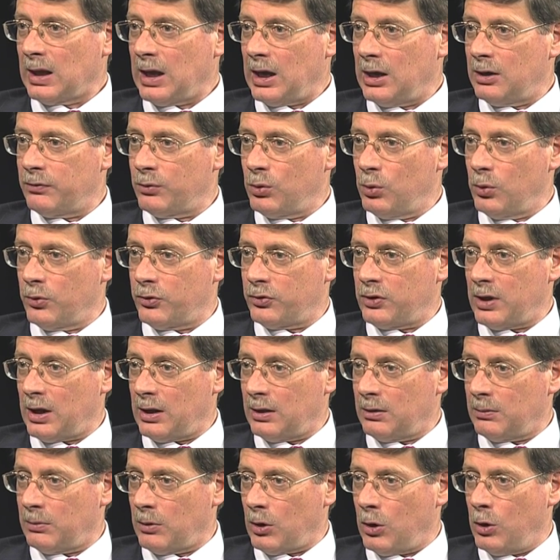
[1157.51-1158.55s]
And of course
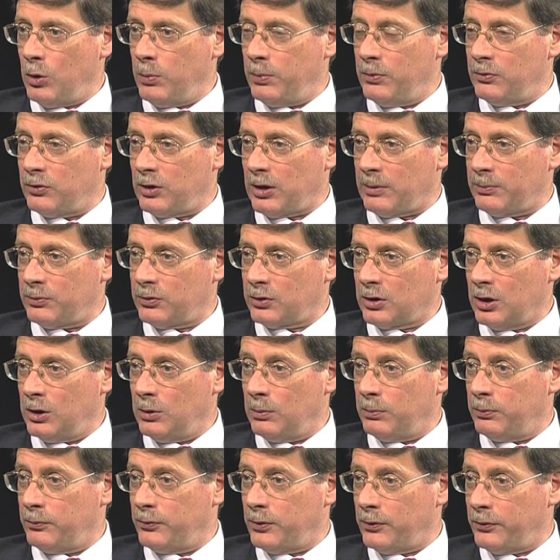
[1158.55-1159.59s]
that opens up
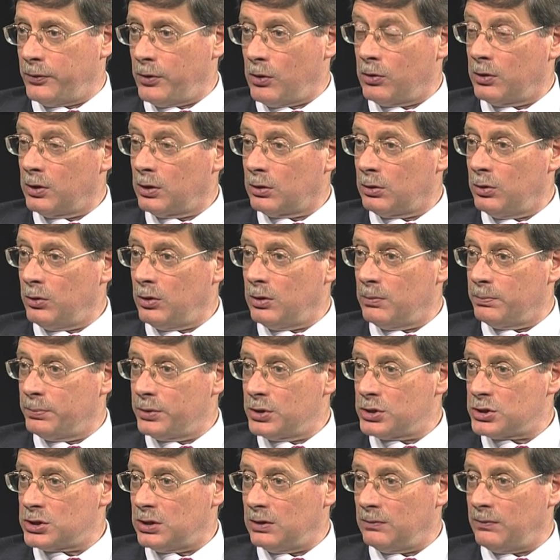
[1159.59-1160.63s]
scope for foreign, including
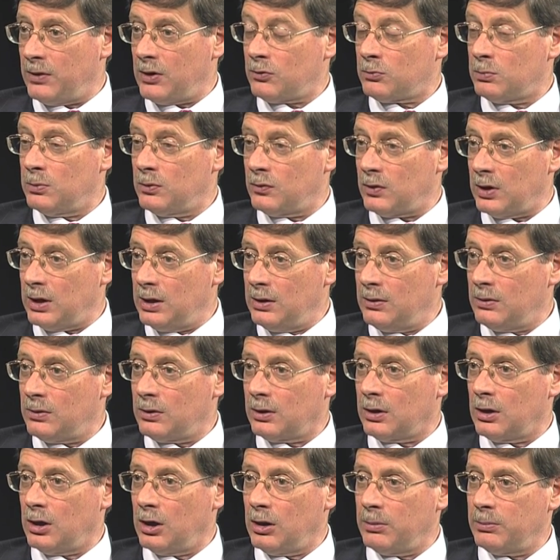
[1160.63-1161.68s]
British investments in
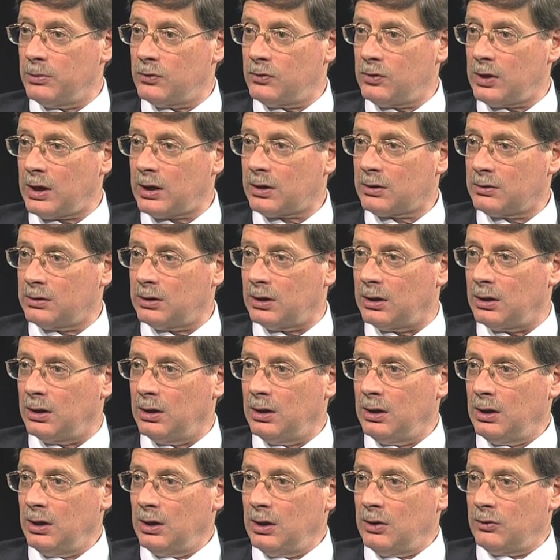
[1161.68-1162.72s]
the garment sector,
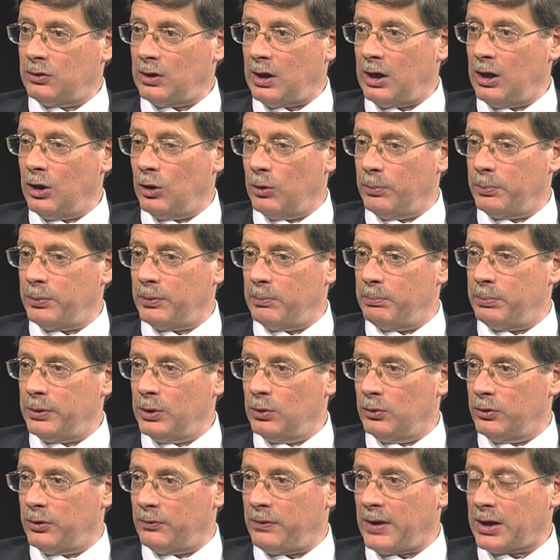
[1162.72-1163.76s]
to help
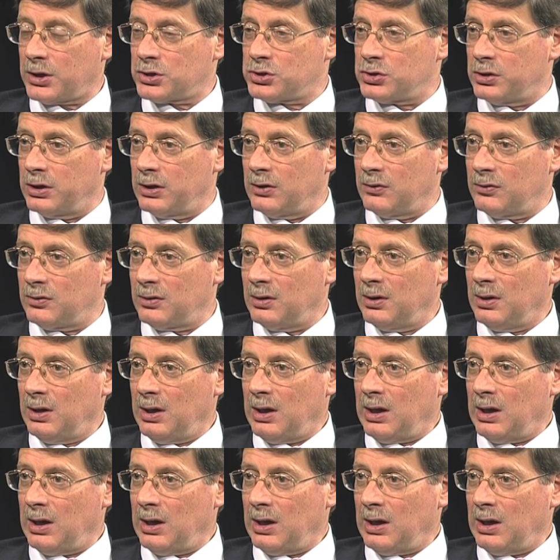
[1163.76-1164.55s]
build the factories